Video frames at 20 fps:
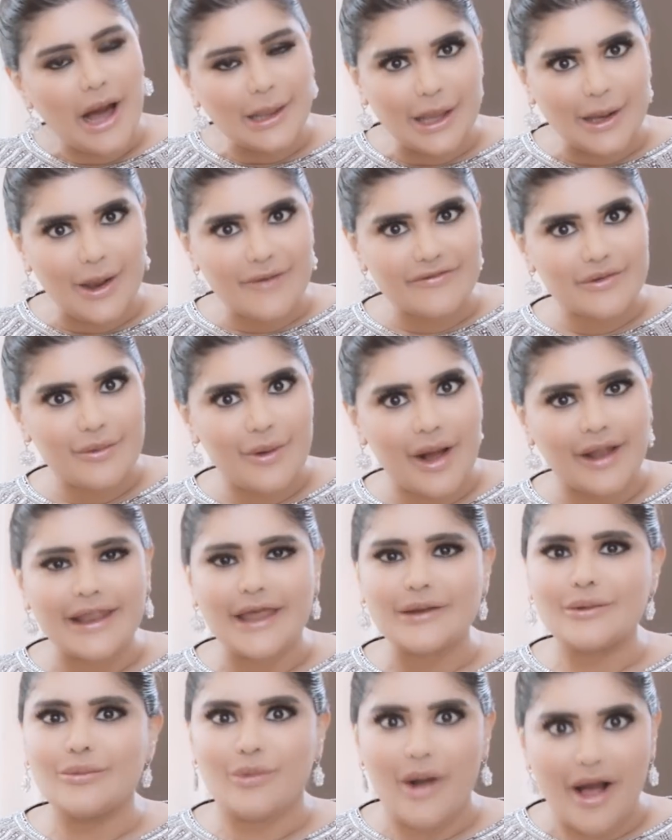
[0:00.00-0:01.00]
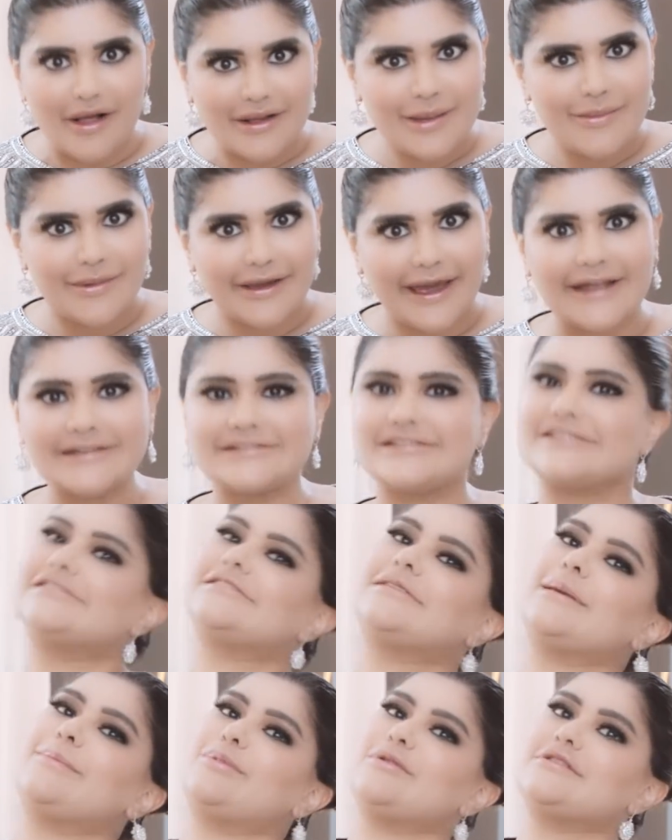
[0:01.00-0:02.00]
Hello, everyone, and welcome again to
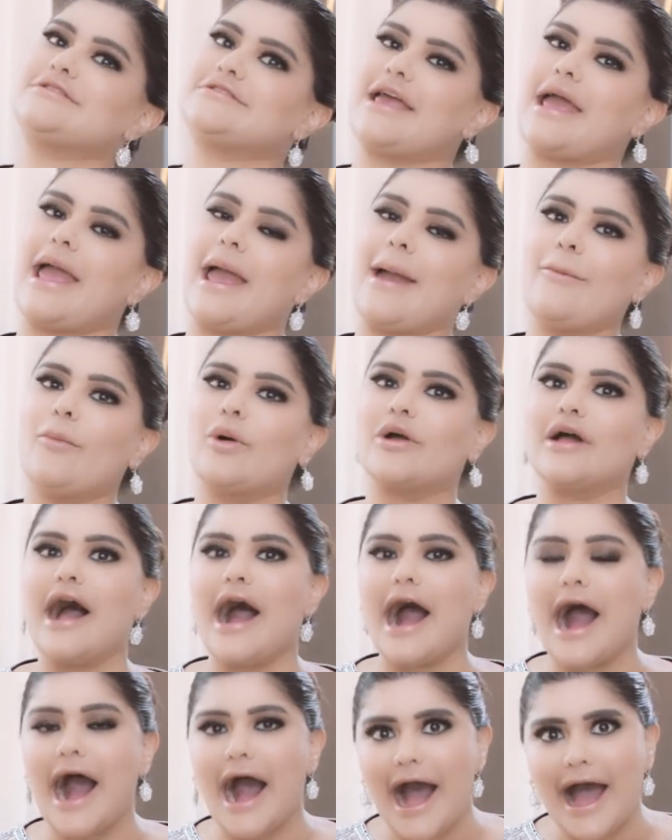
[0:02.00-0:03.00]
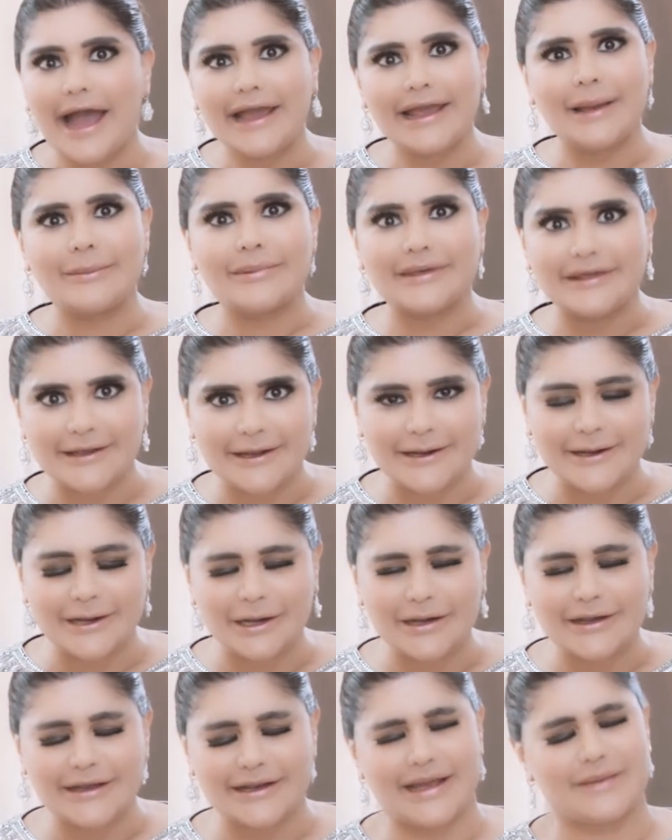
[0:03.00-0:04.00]
Sip with Sam, where I am
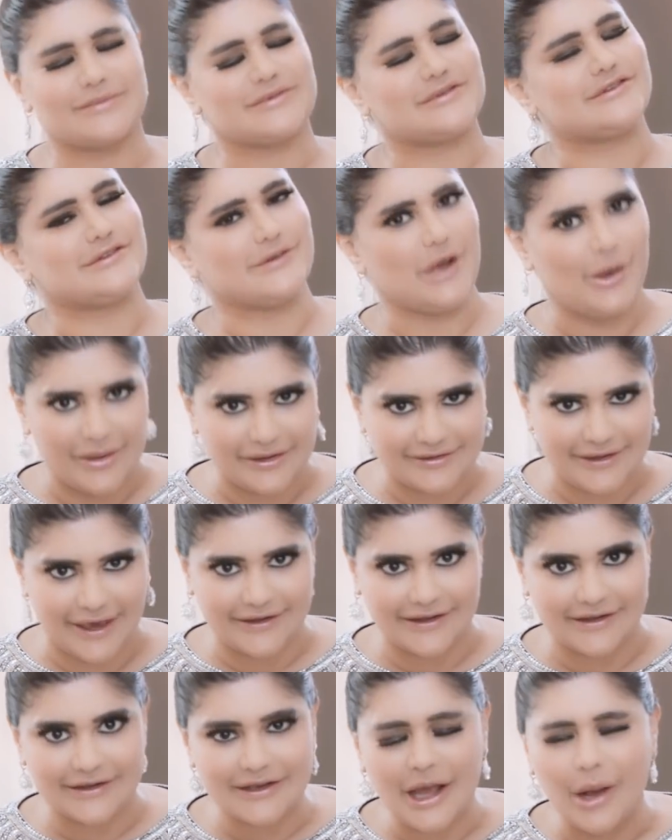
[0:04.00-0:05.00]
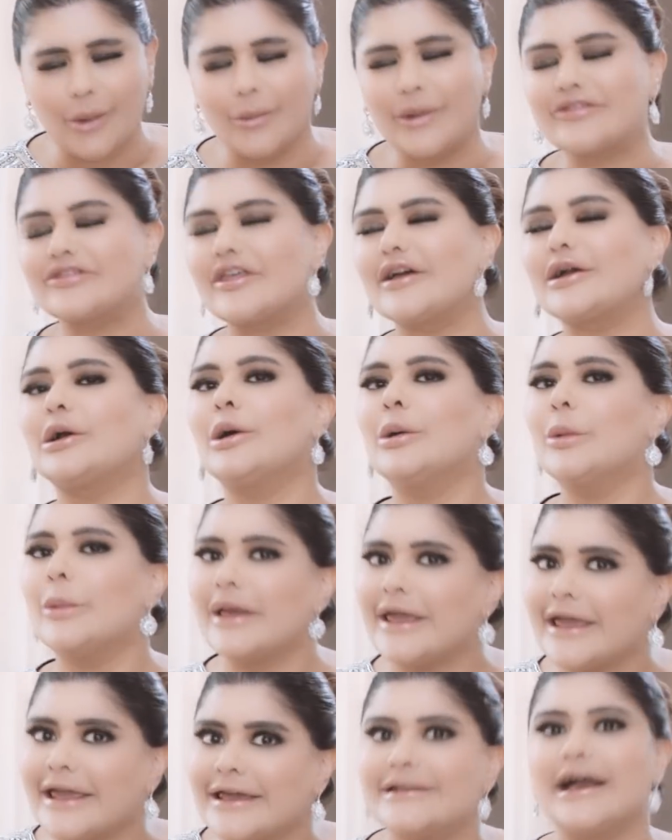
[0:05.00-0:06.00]
here, and I am so excited, with the
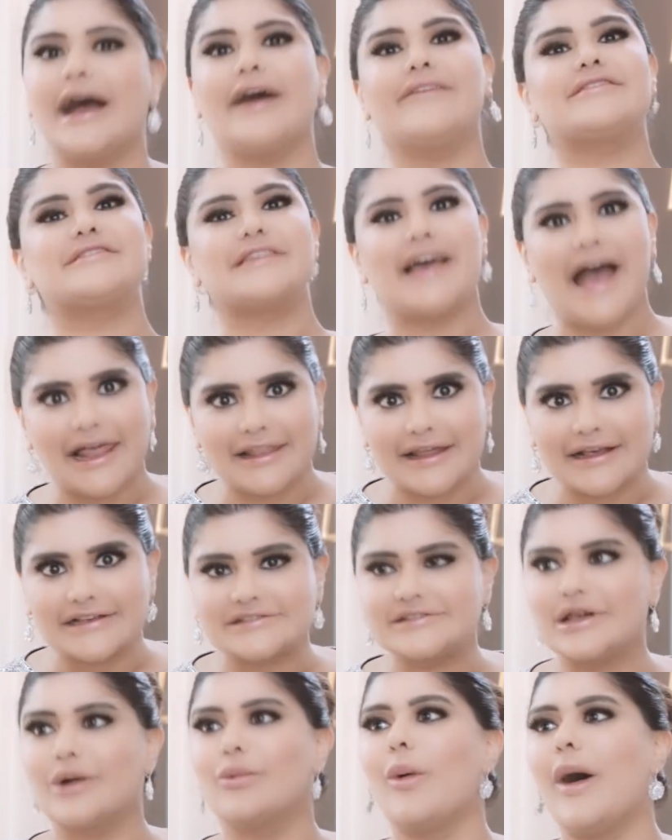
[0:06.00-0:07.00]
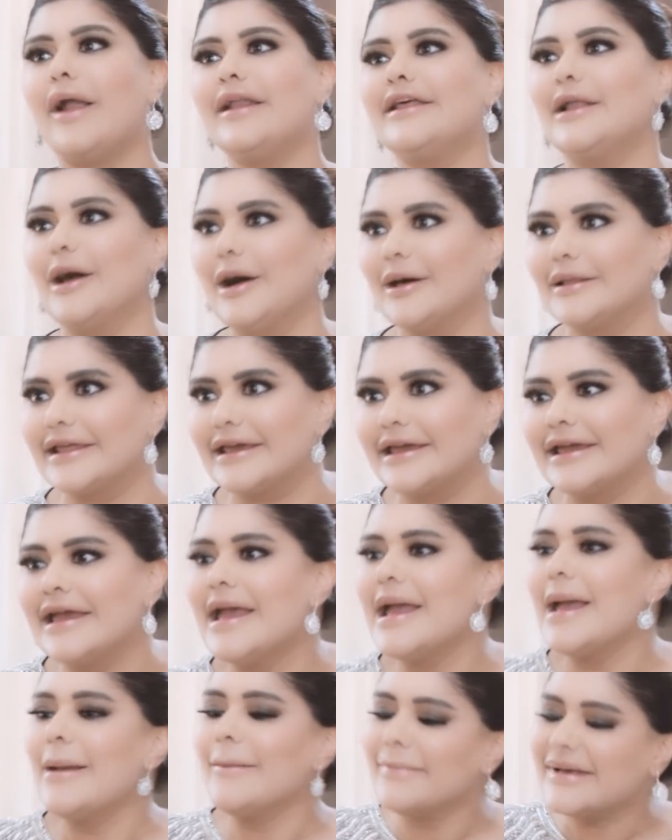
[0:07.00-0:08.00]
Queen of Dallas, the one and only
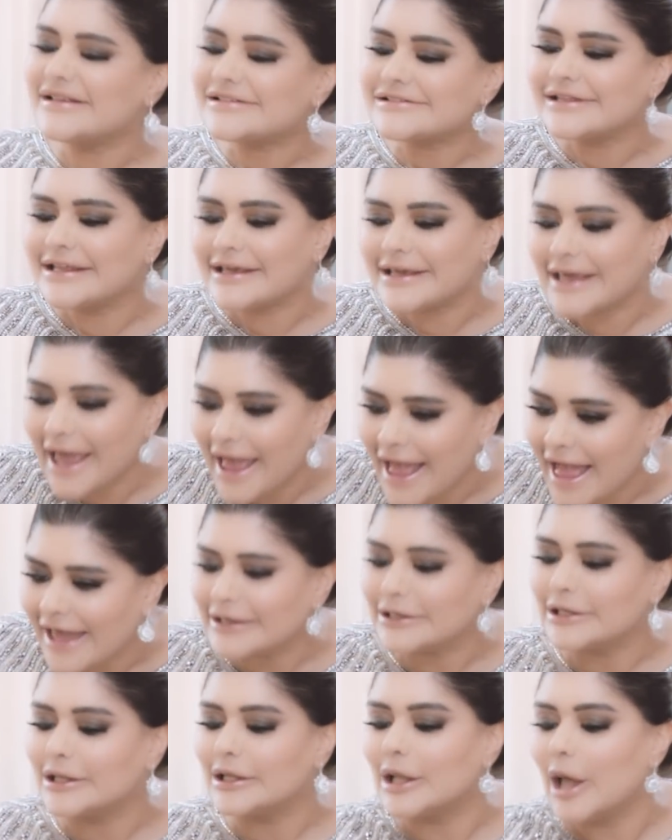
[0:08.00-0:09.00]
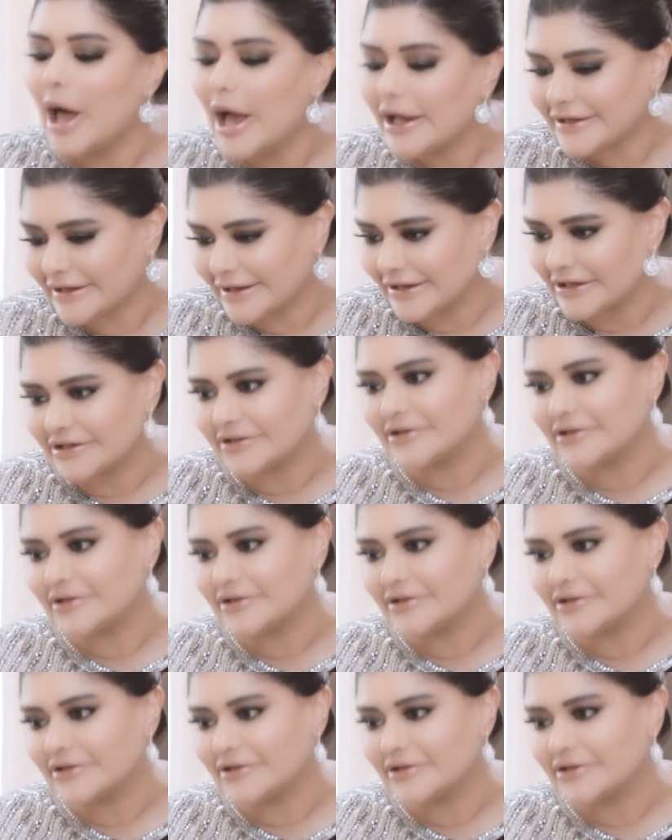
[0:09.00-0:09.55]
Miss LeeAnne Locken.